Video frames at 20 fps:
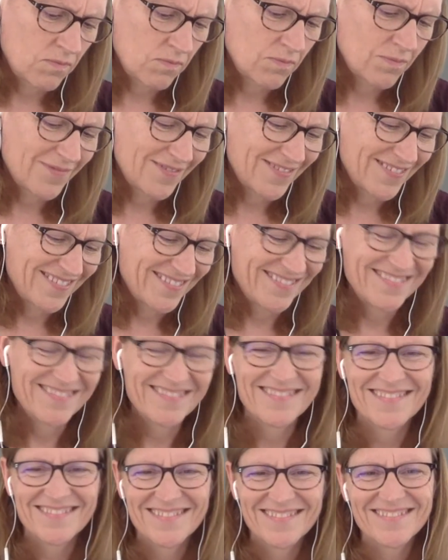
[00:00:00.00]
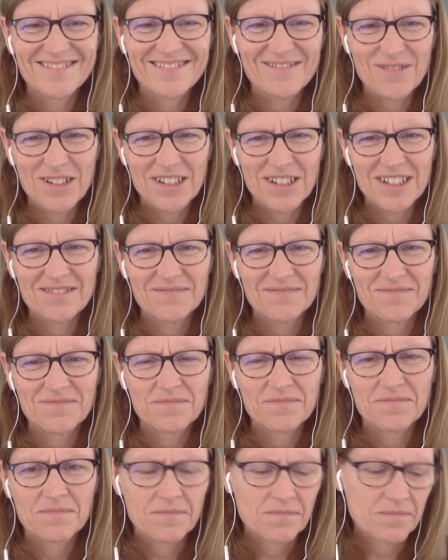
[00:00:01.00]

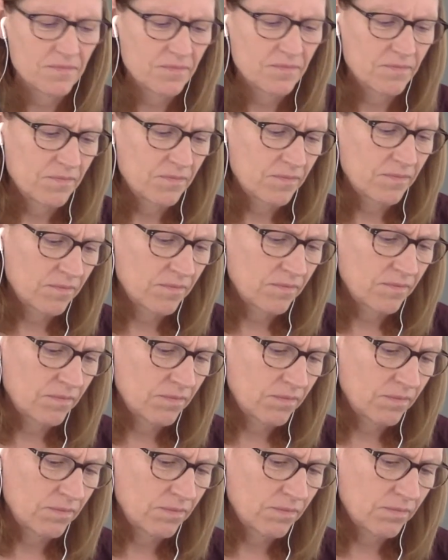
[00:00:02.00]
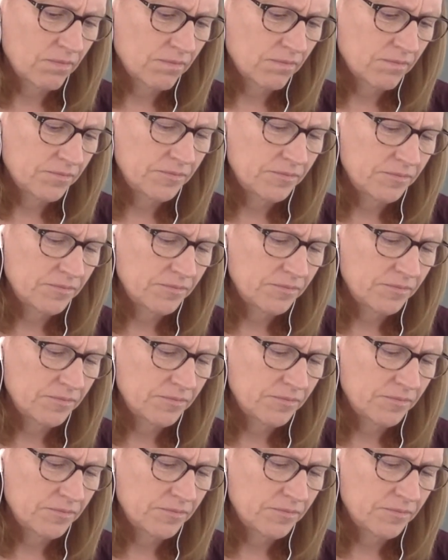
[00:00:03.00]
This person isn't speaking.